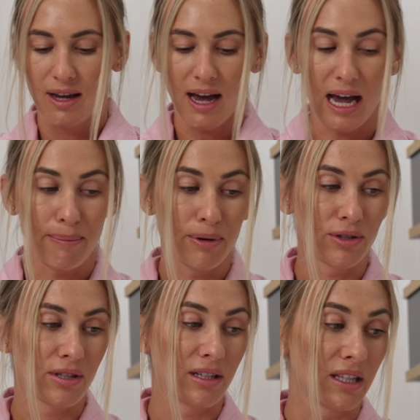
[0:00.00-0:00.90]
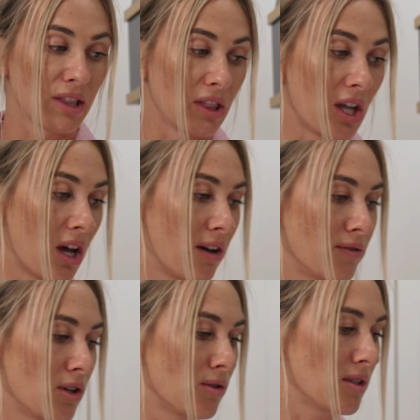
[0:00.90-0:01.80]
I personally love
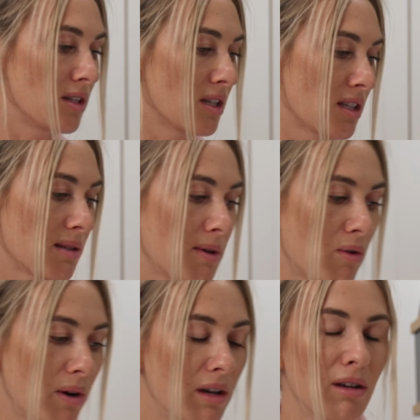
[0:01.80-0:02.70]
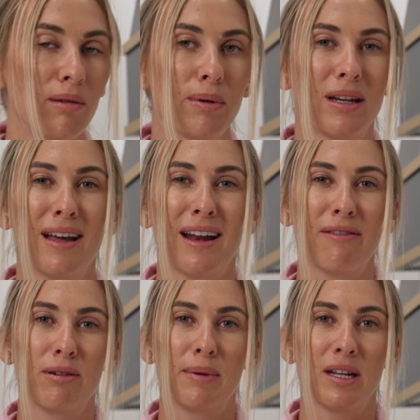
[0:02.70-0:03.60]
toasted sesame oil, but not
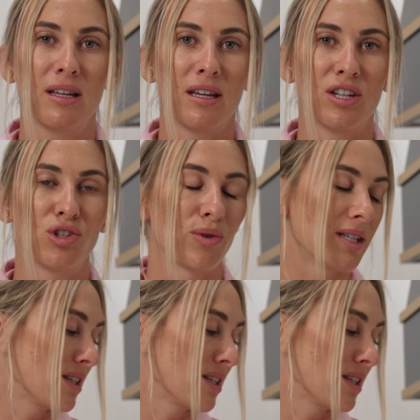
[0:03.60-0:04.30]
everybody enjoys